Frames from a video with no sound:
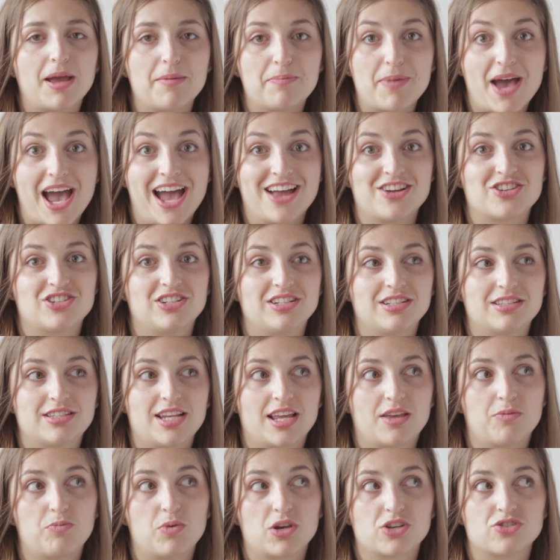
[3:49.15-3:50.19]
my passion is
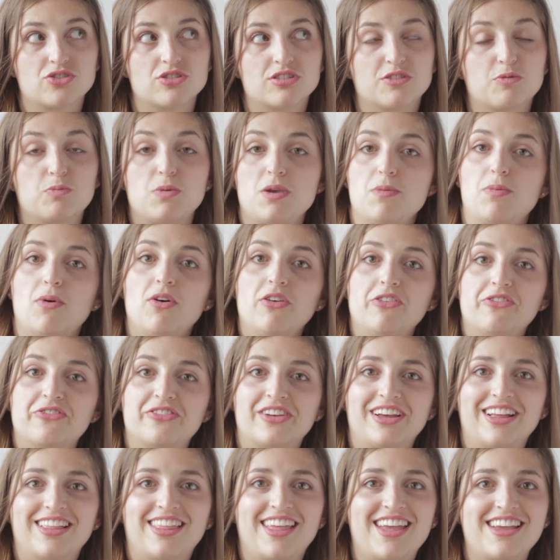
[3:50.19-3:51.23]
taking pictures of people
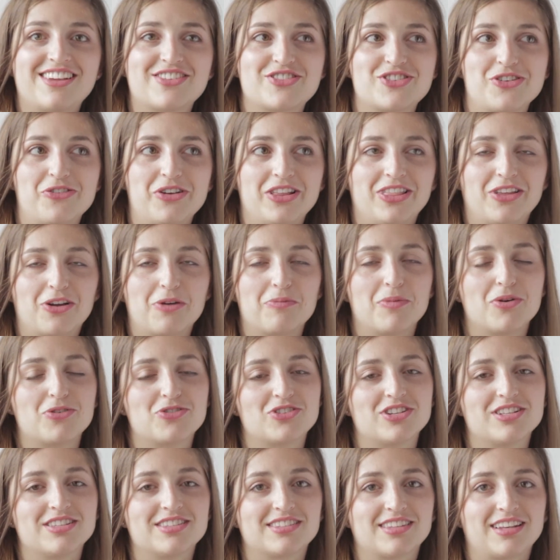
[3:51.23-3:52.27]
and showing their
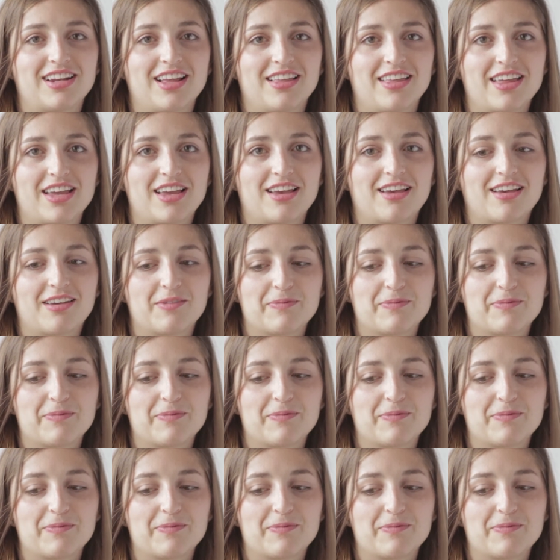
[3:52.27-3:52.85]
emotions, and I